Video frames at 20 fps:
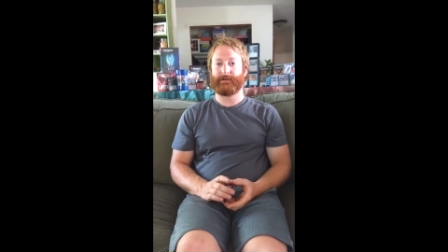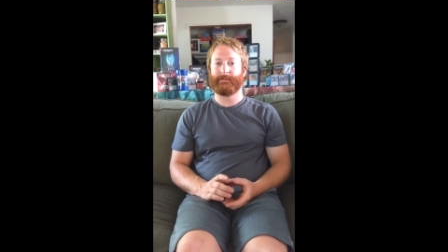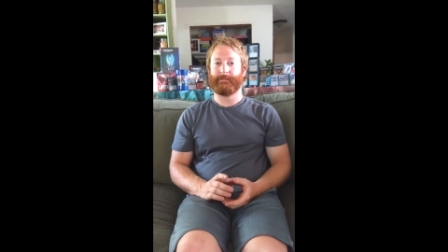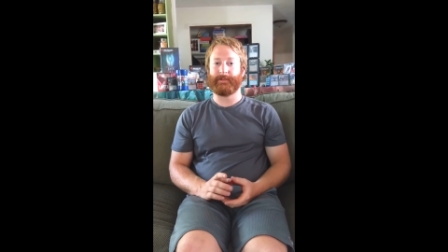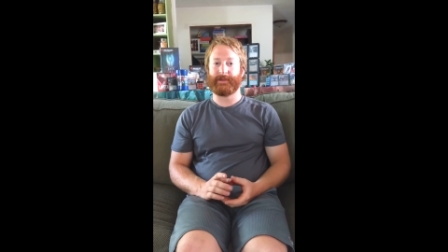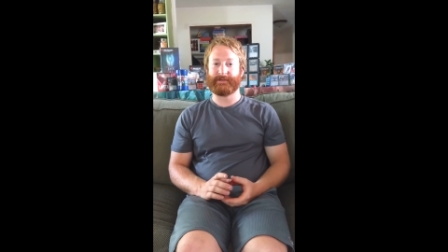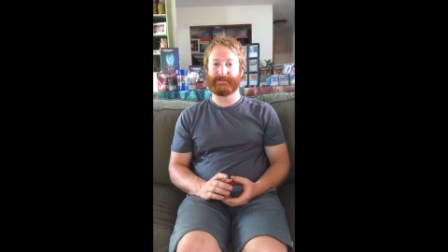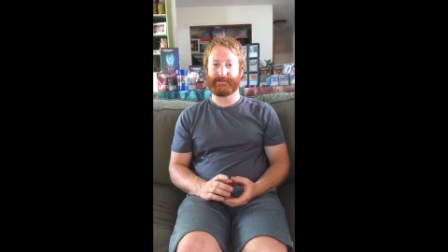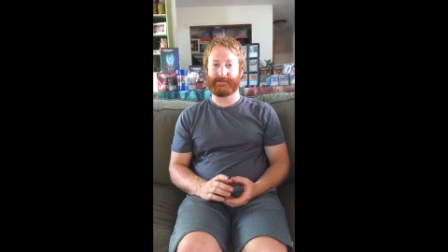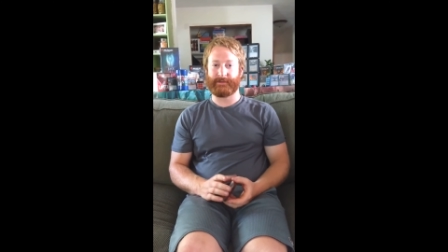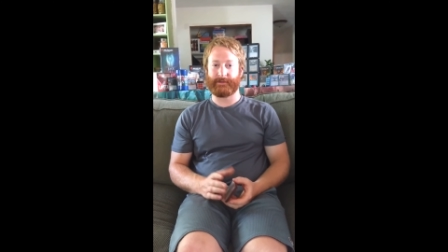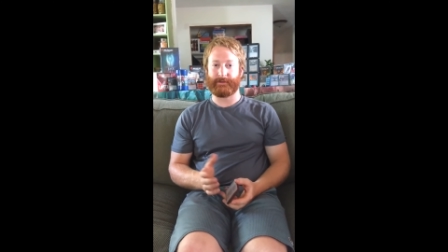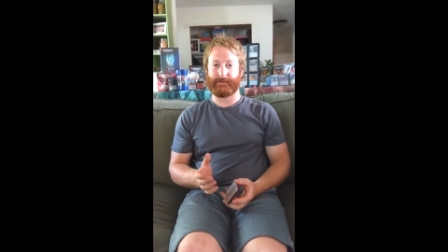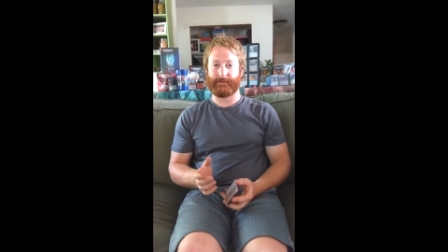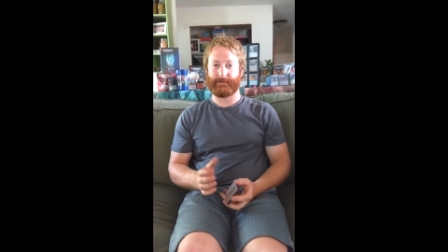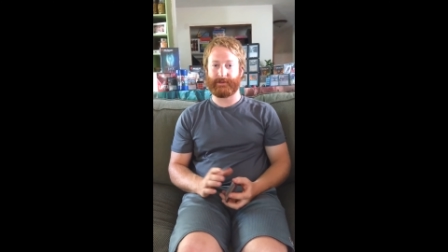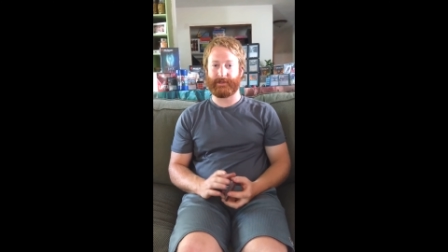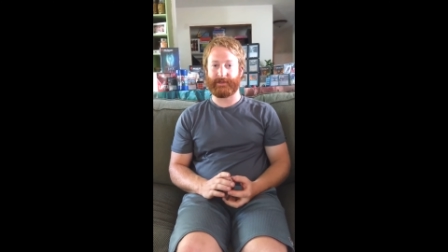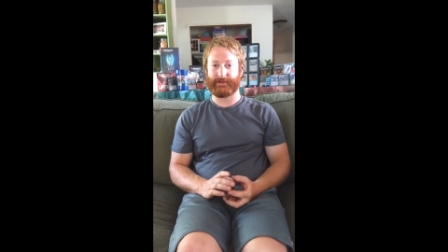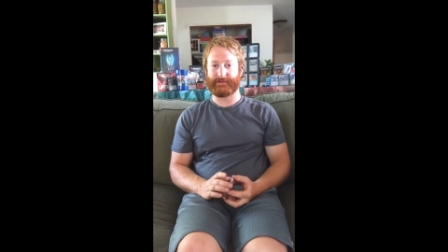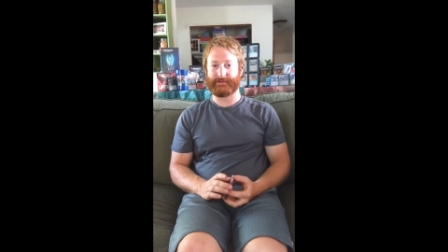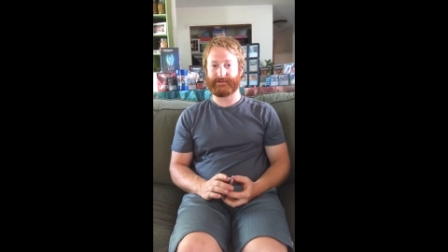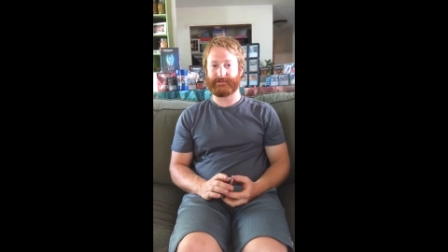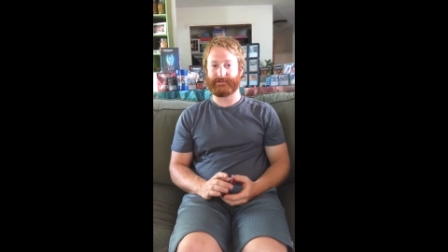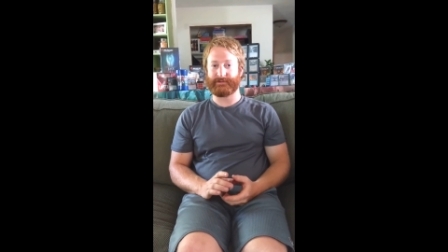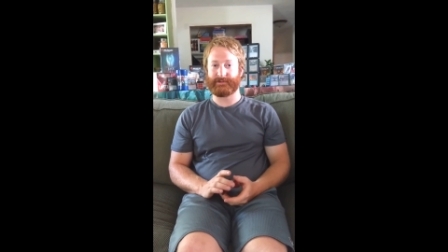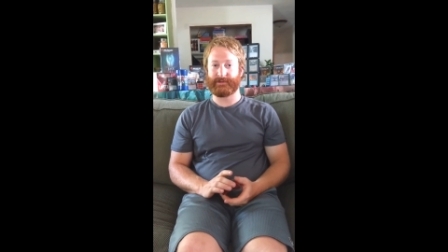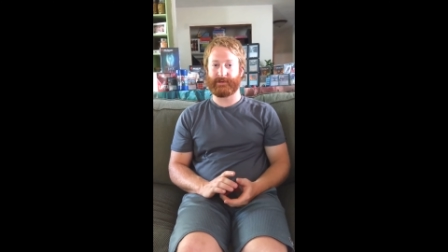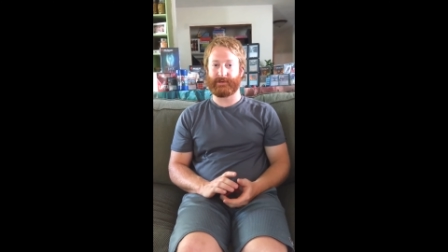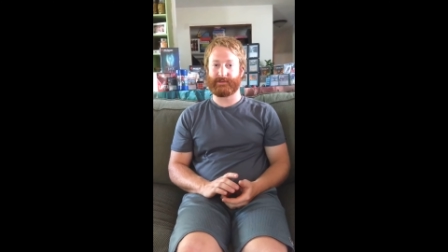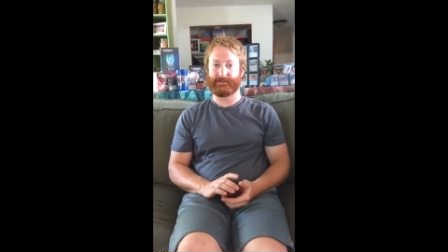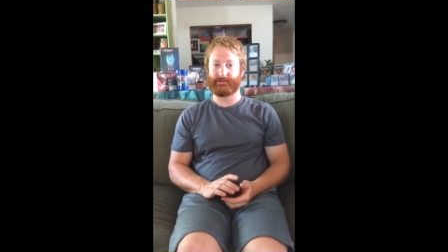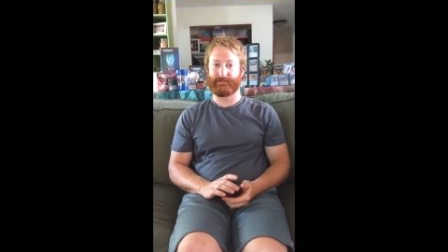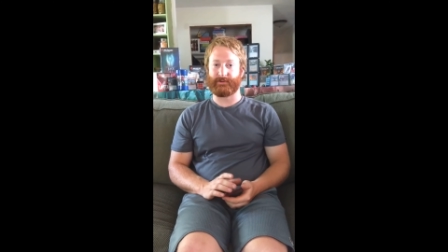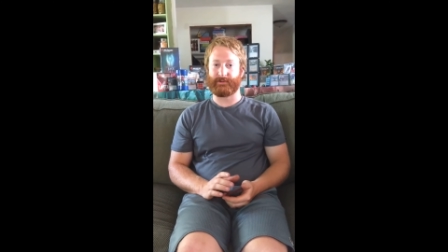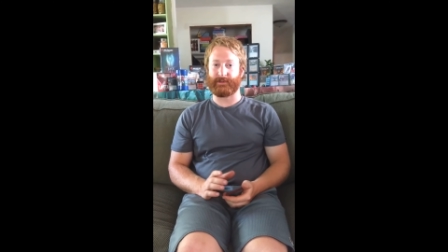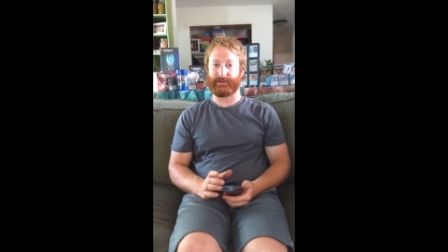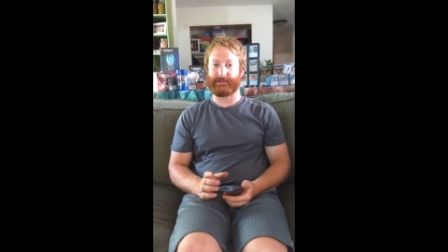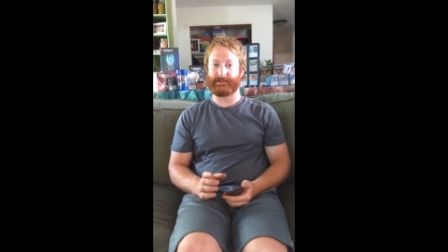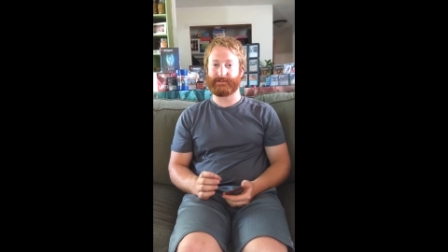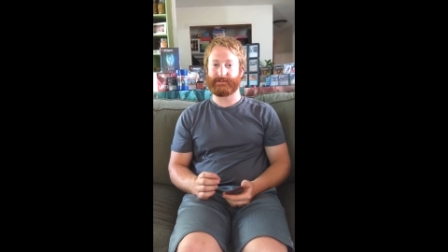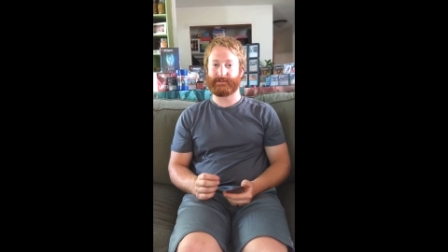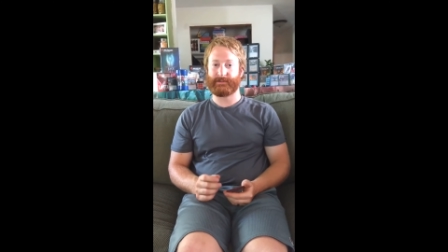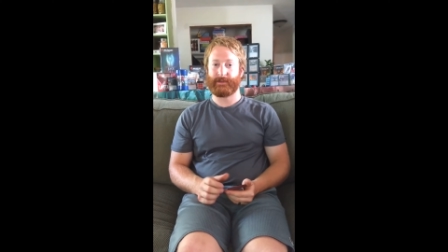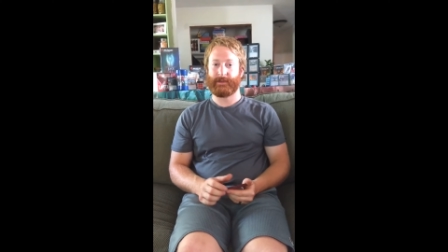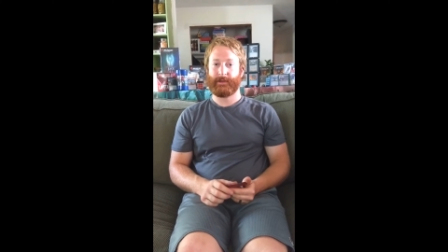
makes your dinosaurs cost one less